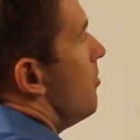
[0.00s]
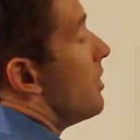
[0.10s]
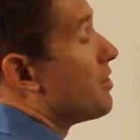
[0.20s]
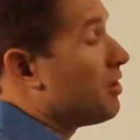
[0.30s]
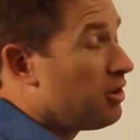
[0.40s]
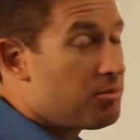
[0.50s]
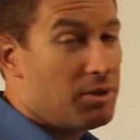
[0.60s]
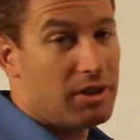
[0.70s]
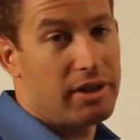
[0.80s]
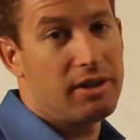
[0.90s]
Because
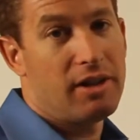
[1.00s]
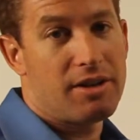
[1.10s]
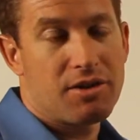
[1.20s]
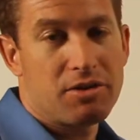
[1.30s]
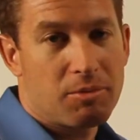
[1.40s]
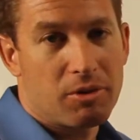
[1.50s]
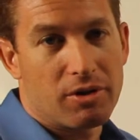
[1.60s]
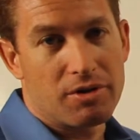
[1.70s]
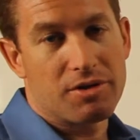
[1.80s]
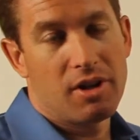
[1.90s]
ultimately, as
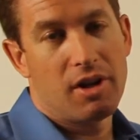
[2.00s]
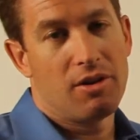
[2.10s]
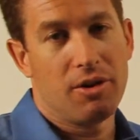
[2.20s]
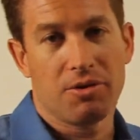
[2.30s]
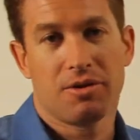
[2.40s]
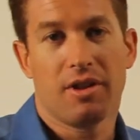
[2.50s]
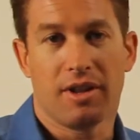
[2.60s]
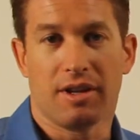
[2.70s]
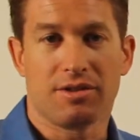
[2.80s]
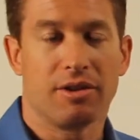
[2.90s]
entrepreneurs, those are the
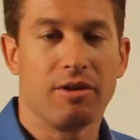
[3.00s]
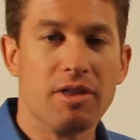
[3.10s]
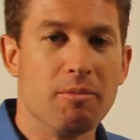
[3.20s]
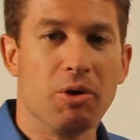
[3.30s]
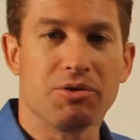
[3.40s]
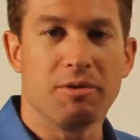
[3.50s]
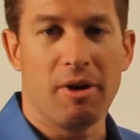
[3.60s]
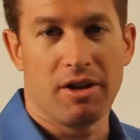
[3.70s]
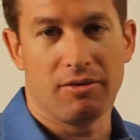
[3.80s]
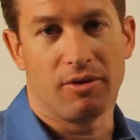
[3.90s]
things that are in the most
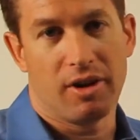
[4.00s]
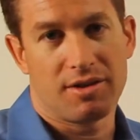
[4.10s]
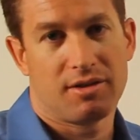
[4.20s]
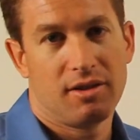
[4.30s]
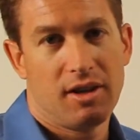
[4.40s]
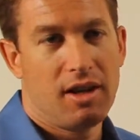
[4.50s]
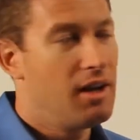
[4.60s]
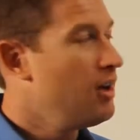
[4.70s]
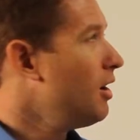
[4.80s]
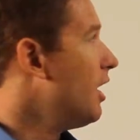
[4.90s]
demand for us.
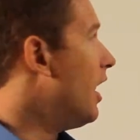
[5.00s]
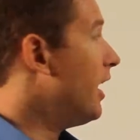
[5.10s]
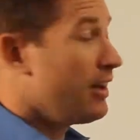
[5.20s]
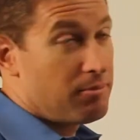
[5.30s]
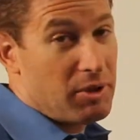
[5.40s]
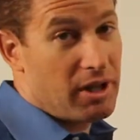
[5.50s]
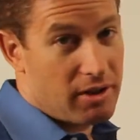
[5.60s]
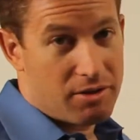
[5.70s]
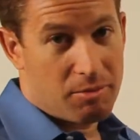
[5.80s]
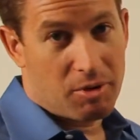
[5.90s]
I, being
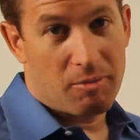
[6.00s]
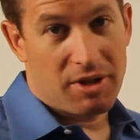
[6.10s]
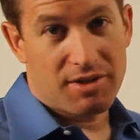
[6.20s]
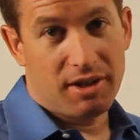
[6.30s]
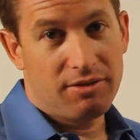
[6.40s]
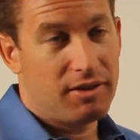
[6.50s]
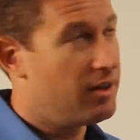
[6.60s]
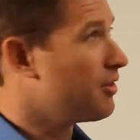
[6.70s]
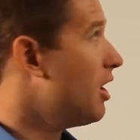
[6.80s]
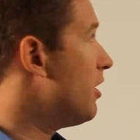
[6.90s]
an entrepreneur myself,
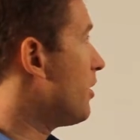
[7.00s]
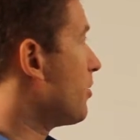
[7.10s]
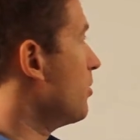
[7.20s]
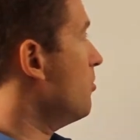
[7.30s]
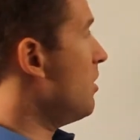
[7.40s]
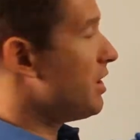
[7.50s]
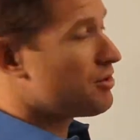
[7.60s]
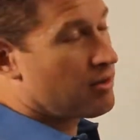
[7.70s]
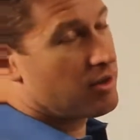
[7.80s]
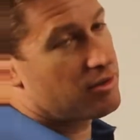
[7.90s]
have gone through many
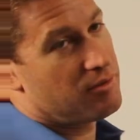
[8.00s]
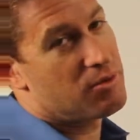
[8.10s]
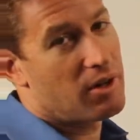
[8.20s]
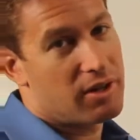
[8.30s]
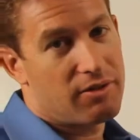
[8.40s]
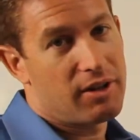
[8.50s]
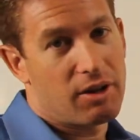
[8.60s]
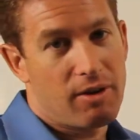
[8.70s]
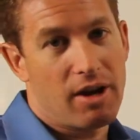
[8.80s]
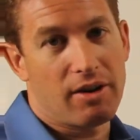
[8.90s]
struggles of trying to
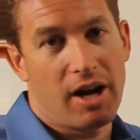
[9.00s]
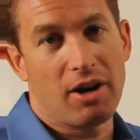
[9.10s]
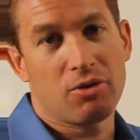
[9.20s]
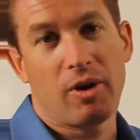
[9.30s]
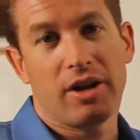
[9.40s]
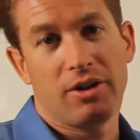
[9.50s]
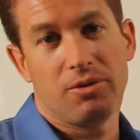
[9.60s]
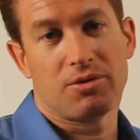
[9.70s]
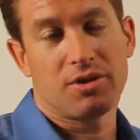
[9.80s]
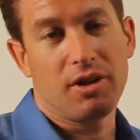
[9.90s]
figure out how do I
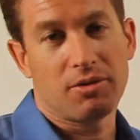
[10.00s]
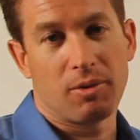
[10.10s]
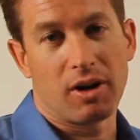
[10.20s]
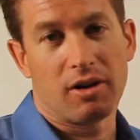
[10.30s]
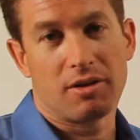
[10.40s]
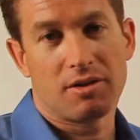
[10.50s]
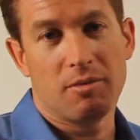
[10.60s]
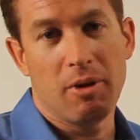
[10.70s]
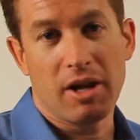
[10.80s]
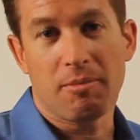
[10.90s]
use software
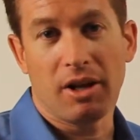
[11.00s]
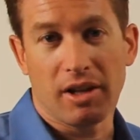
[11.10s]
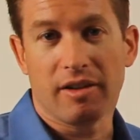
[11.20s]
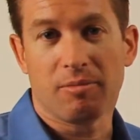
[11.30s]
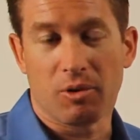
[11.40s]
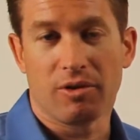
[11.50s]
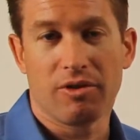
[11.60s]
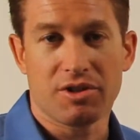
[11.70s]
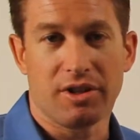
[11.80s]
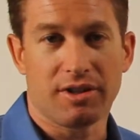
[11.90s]
to make my life more
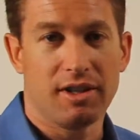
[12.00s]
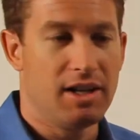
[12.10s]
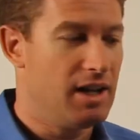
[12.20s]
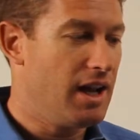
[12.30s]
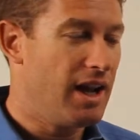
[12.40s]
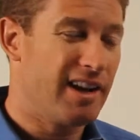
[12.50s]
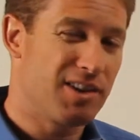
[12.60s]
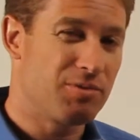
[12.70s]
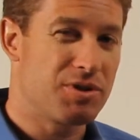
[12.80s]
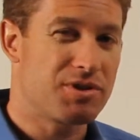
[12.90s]
efficient. And
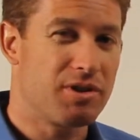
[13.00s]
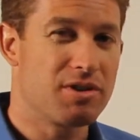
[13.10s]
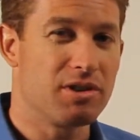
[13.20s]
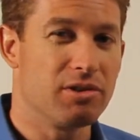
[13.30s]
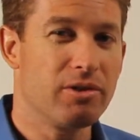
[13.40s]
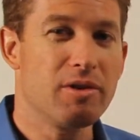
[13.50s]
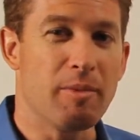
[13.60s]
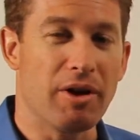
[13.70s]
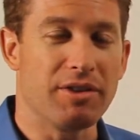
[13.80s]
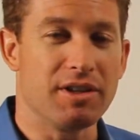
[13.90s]
as we started to learn
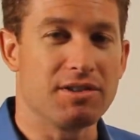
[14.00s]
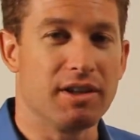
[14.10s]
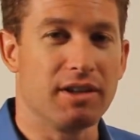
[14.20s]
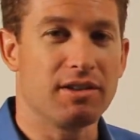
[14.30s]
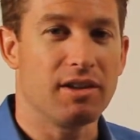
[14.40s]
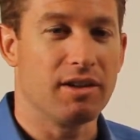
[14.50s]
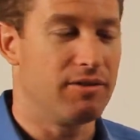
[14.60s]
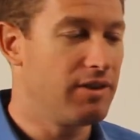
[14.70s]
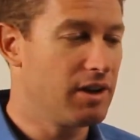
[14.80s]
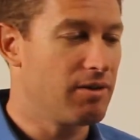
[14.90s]
about these things
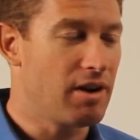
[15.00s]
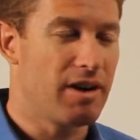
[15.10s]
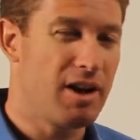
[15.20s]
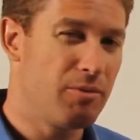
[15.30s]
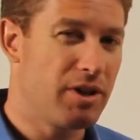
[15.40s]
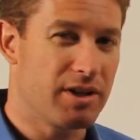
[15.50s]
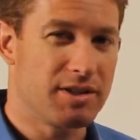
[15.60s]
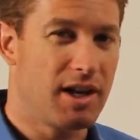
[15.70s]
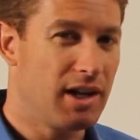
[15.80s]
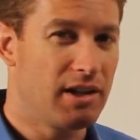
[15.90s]
and figure out how we can
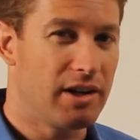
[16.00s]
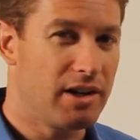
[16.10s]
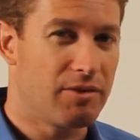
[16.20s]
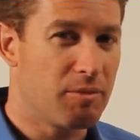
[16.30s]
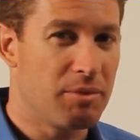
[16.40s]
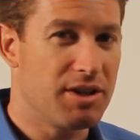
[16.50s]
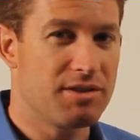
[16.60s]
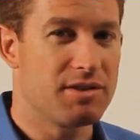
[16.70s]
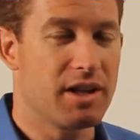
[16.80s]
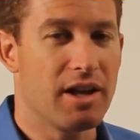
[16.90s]
tie a lot of different
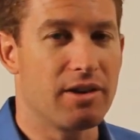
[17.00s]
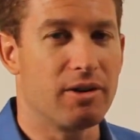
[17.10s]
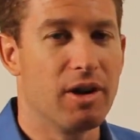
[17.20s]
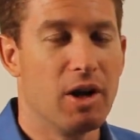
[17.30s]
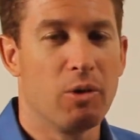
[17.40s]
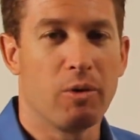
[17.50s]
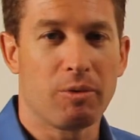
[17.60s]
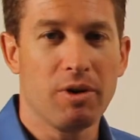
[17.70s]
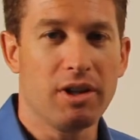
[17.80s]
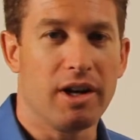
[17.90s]
pieces together, we
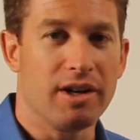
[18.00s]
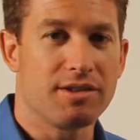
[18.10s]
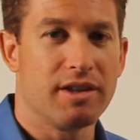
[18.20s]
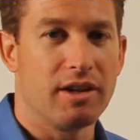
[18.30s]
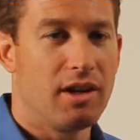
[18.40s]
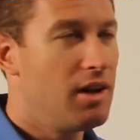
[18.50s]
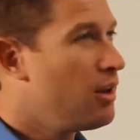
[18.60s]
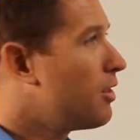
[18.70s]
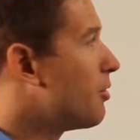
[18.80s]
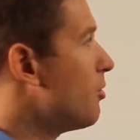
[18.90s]
realized that
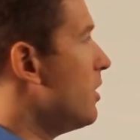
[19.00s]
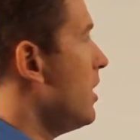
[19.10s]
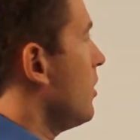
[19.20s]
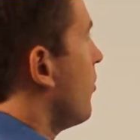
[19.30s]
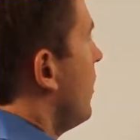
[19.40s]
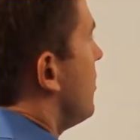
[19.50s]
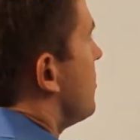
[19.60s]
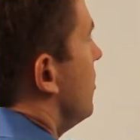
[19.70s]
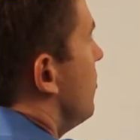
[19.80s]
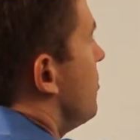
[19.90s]
through an integrated
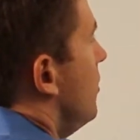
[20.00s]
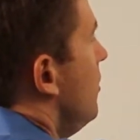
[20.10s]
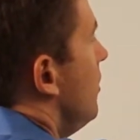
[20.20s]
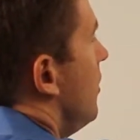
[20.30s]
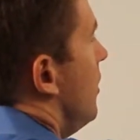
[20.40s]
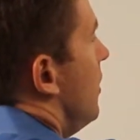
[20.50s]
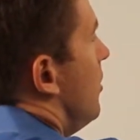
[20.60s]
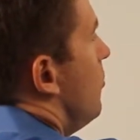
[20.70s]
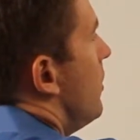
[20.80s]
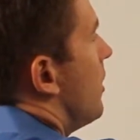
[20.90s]
solution,
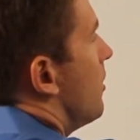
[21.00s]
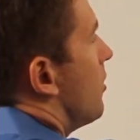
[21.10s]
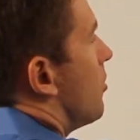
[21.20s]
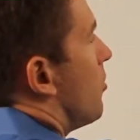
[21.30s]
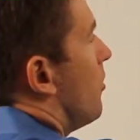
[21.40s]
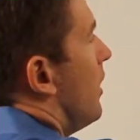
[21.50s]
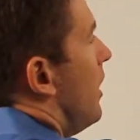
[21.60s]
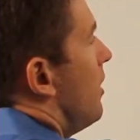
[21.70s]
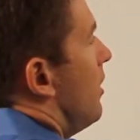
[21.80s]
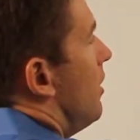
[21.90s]
we can
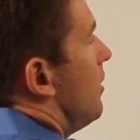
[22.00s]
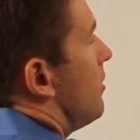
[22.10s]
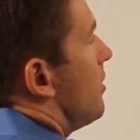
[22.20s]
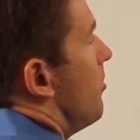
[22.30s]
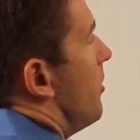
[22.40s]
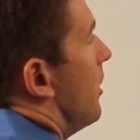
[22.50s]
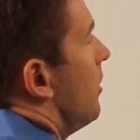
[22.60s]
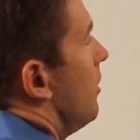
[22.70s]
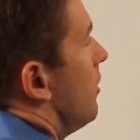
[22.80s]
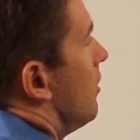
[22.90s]
create
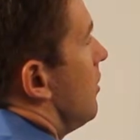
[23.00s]
something